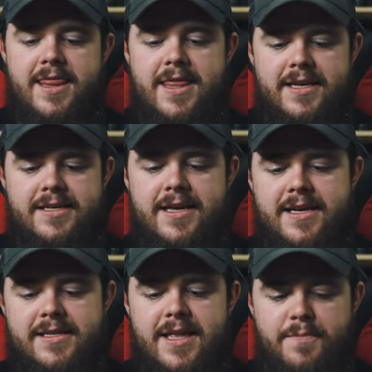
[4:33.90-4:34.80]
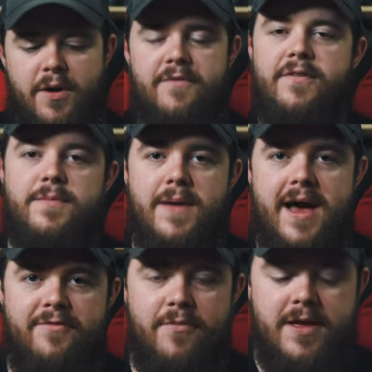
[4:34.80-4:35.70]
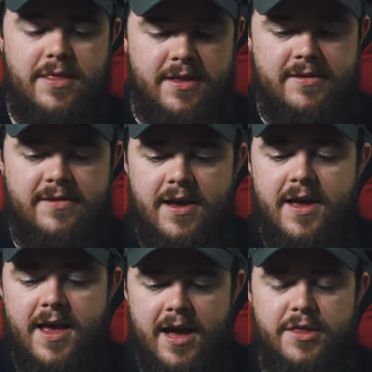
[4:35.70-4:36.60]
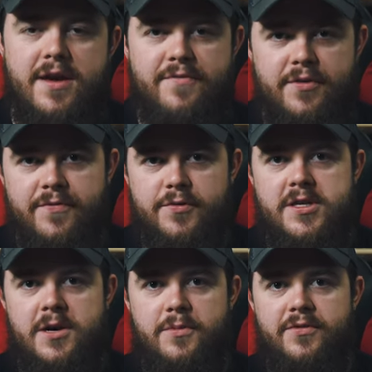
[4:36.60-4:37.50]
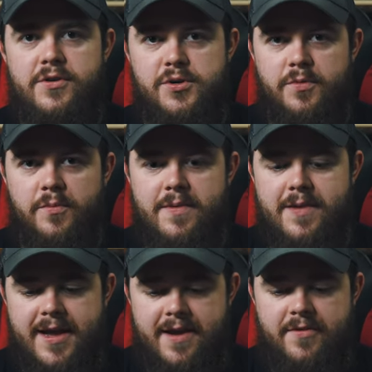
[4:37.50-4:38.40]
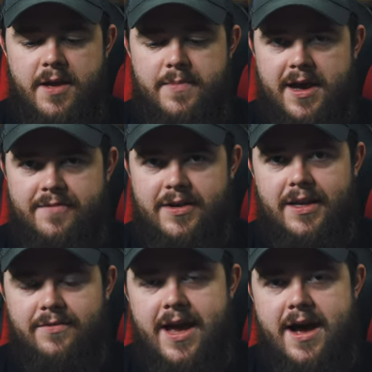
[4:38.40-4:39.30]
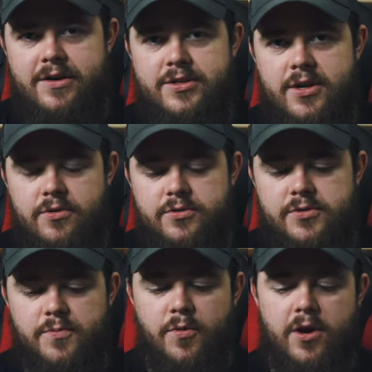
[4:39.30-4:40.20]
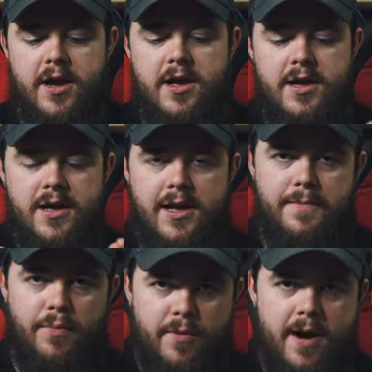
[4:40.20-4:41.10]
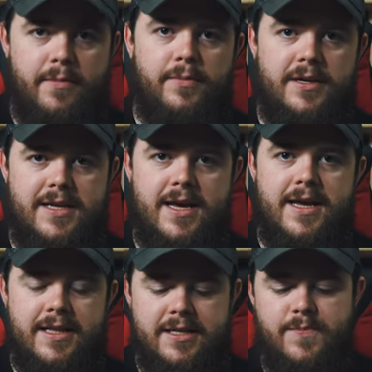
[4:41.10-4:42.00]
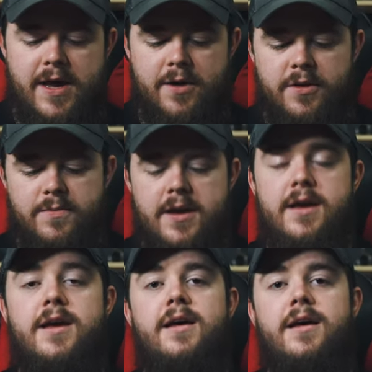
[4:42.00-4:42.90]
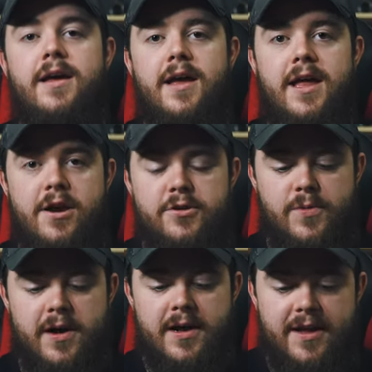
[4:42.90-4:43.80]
This is the perfect bag for me. This, I think for the foreseeable future will be my everyday bag. If I leave the house to go do some work, I'm probably taking this bag with me. And here's why.